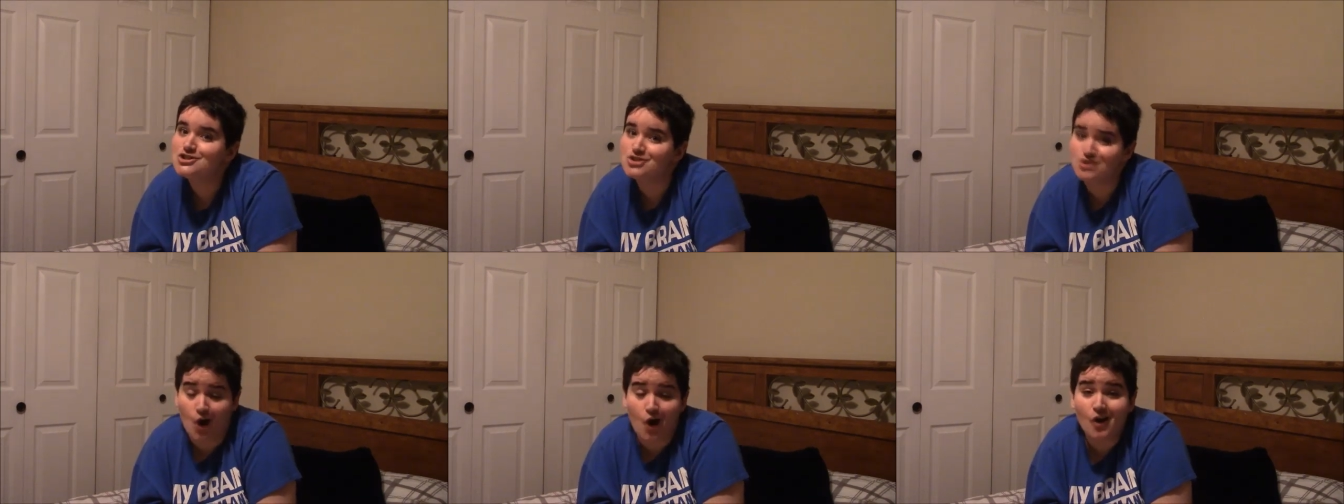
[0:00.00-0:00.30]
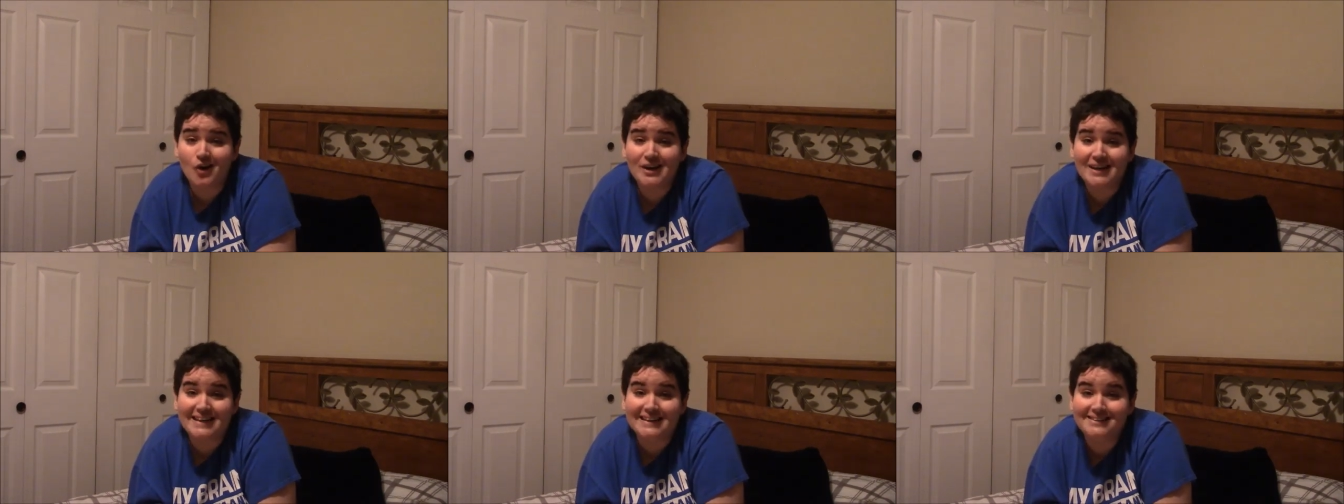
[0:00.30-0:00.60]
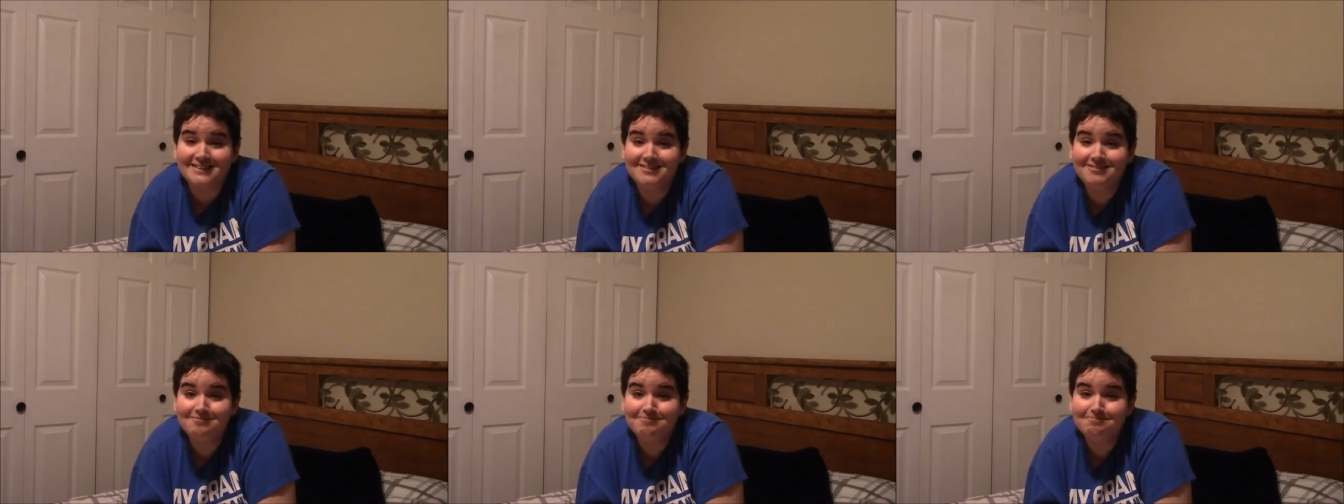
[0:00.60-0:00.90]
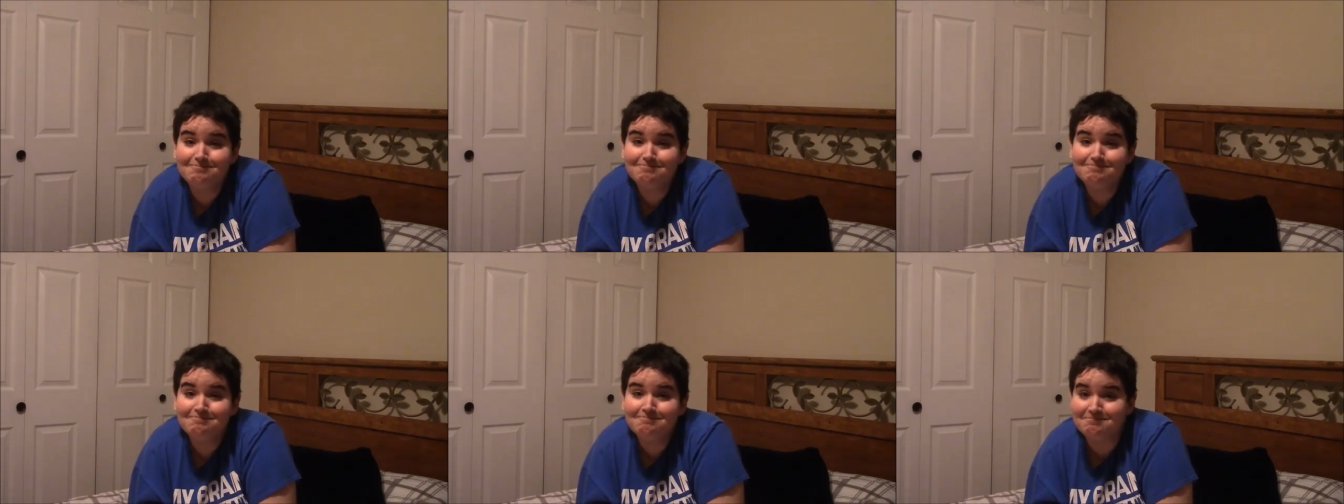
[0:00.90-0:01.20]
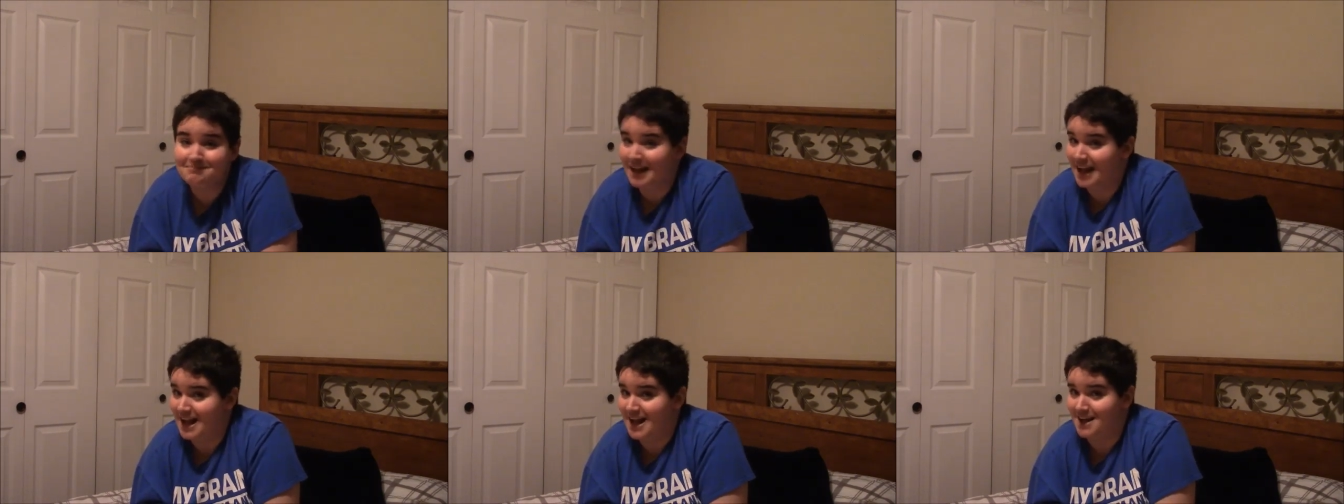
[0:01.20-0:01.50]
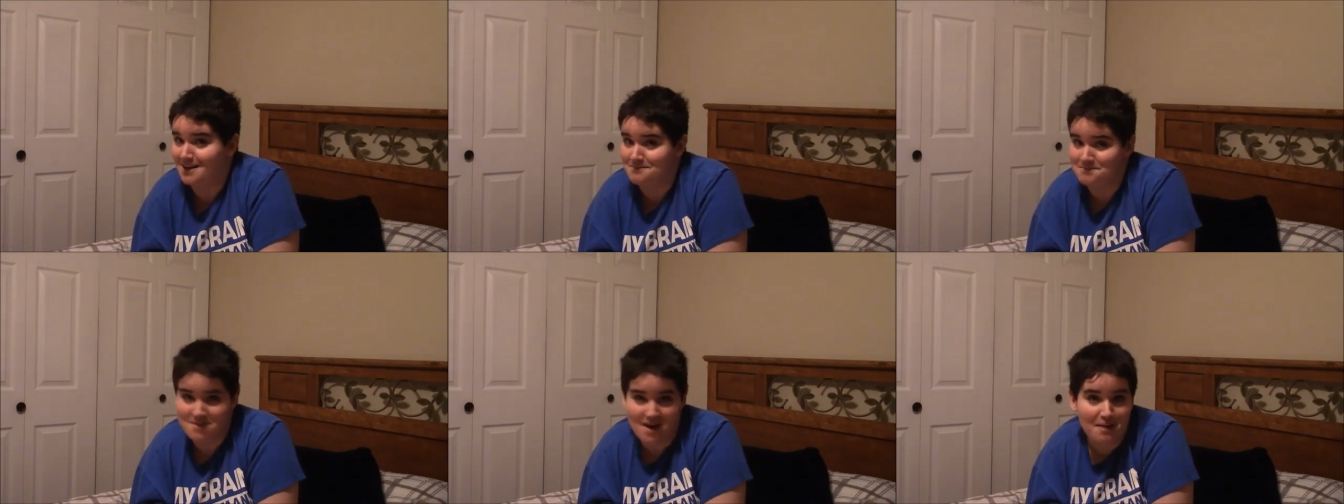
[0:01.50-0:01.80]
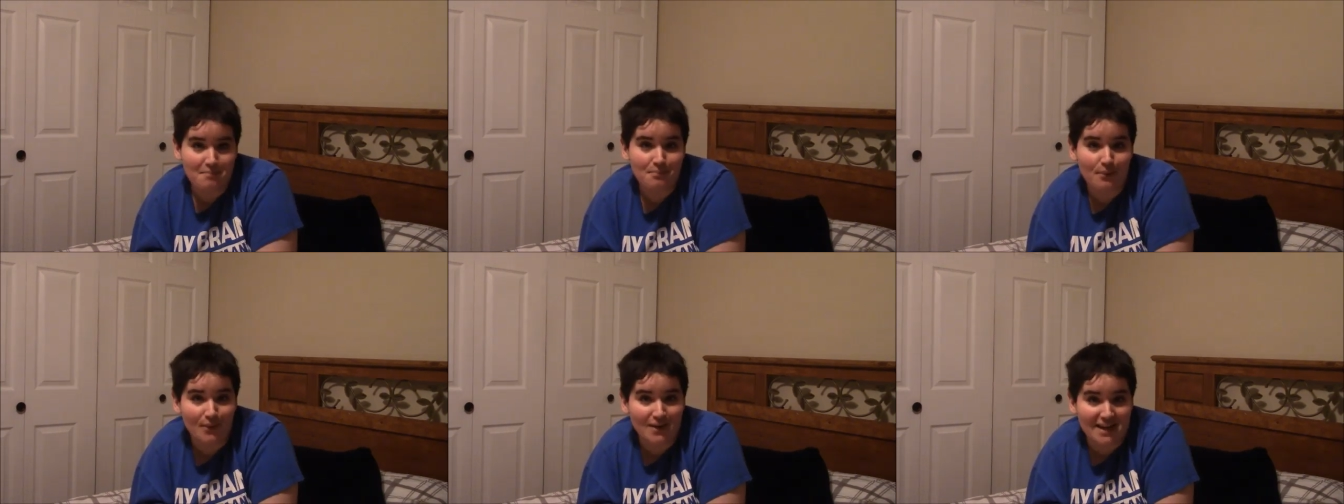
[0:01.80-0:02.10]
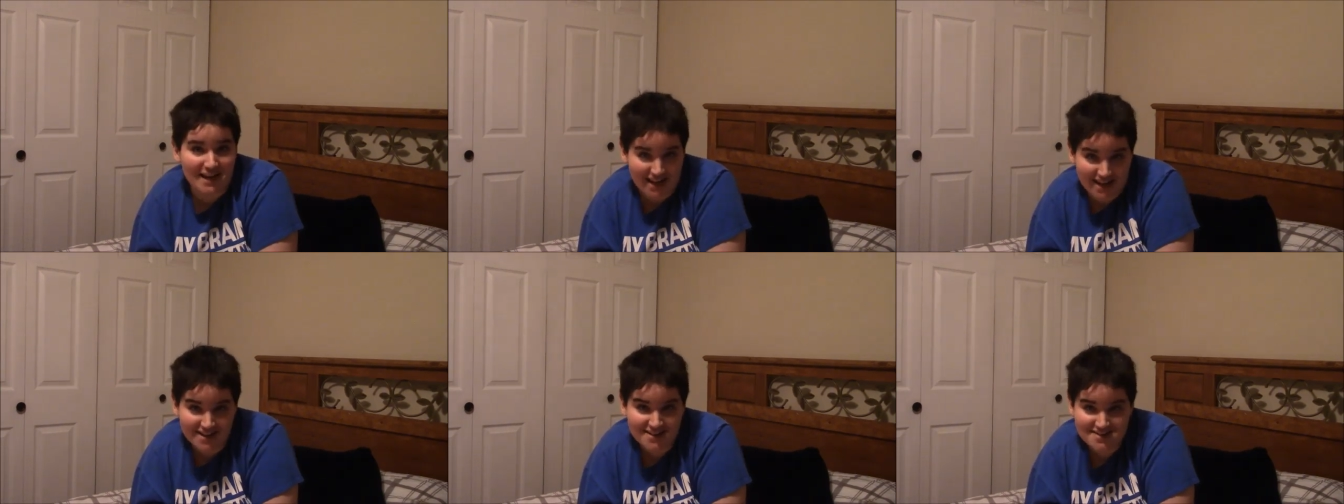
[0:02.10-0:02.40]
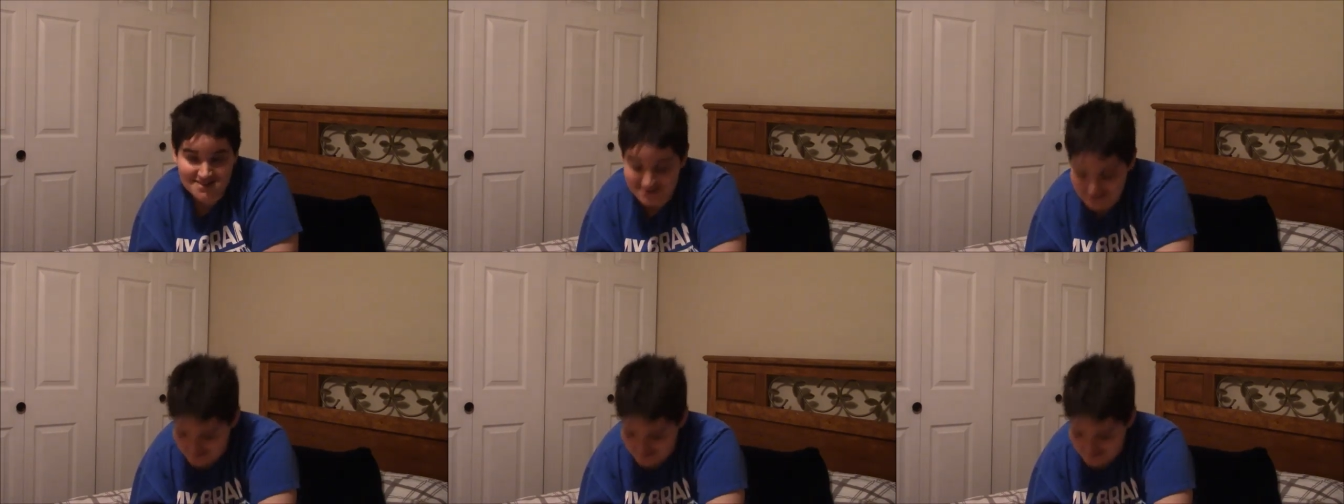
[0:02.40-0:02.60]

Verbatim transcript: Sorry. I'm not pointing it